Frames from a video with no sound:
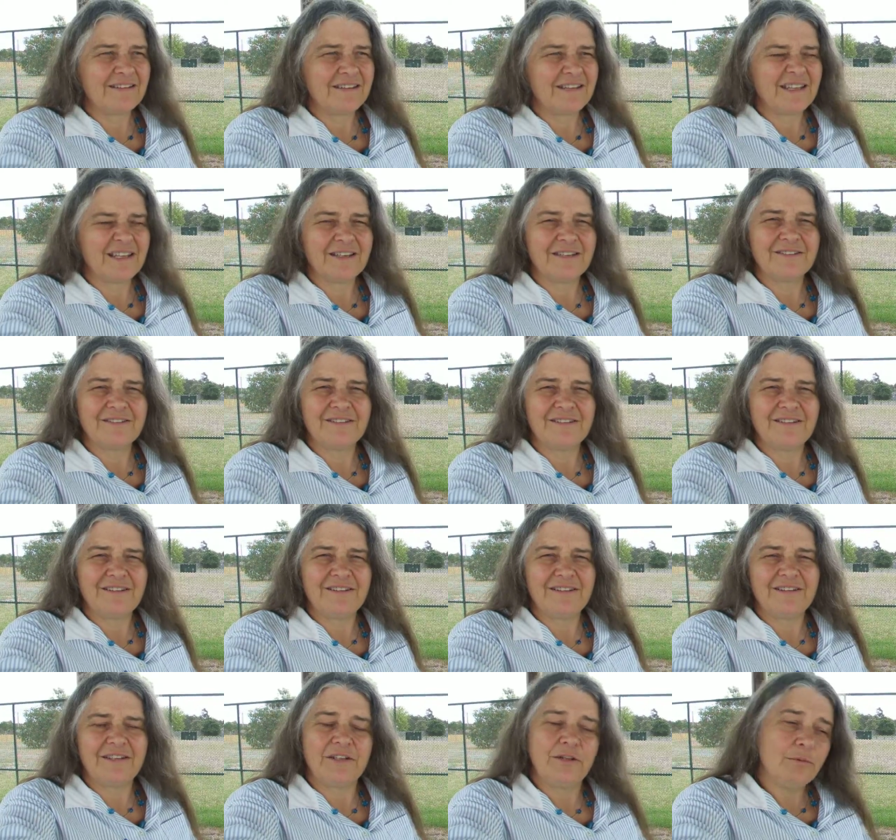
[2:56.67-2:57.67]
Yeah,
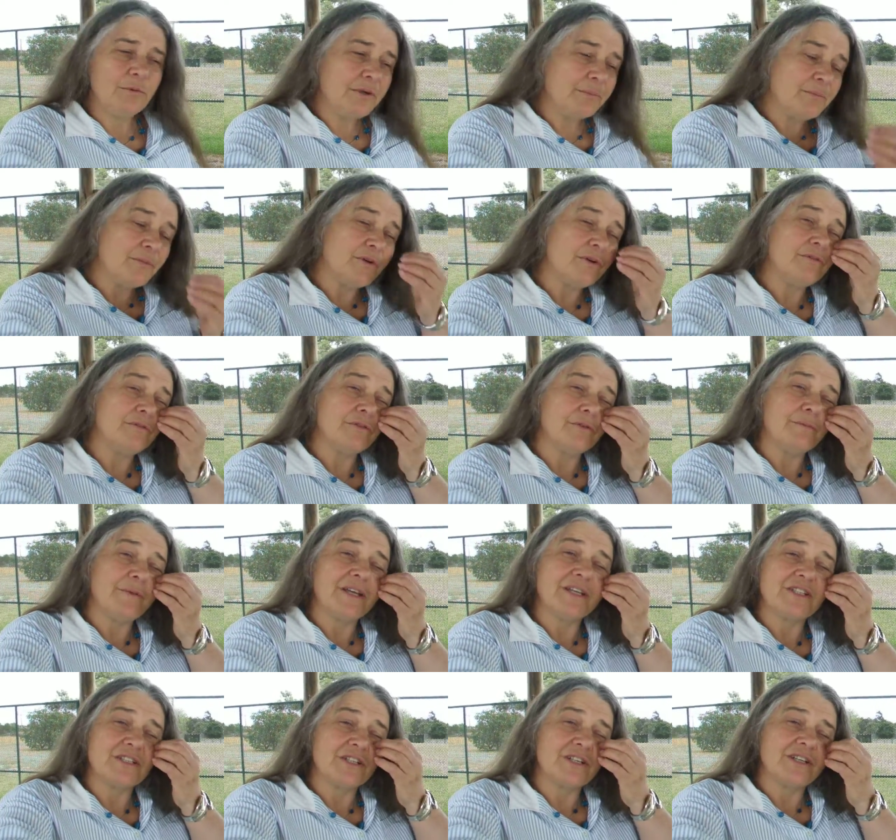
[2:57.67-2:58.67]
You want more
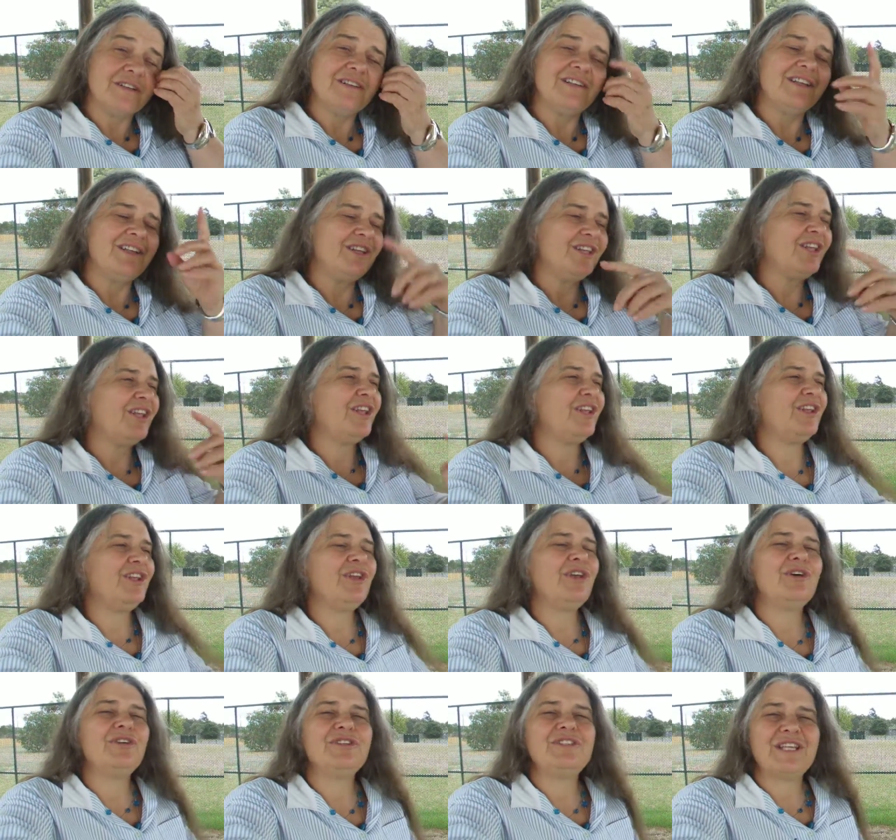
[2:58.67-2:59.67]
information?
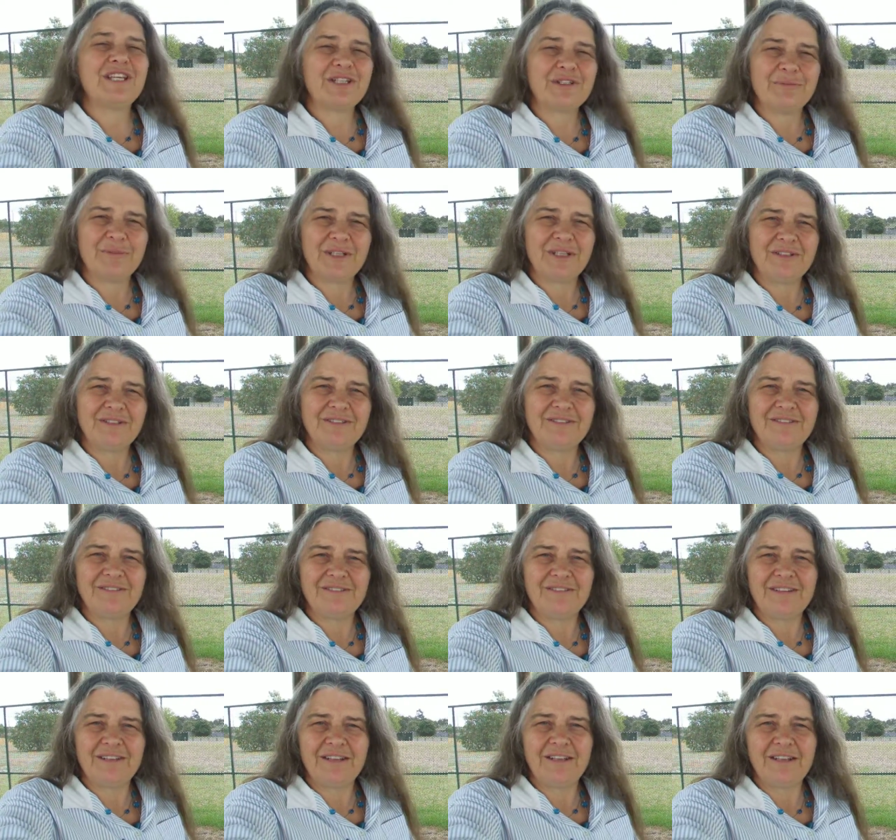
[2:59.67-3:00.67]
contact me
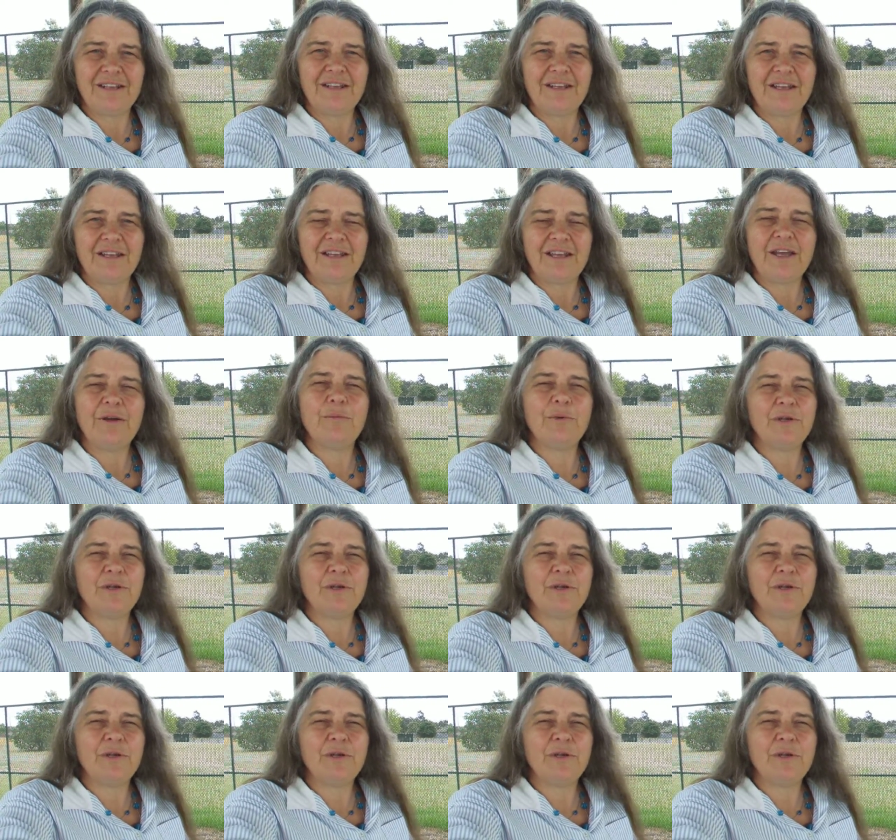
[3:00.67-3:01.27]
and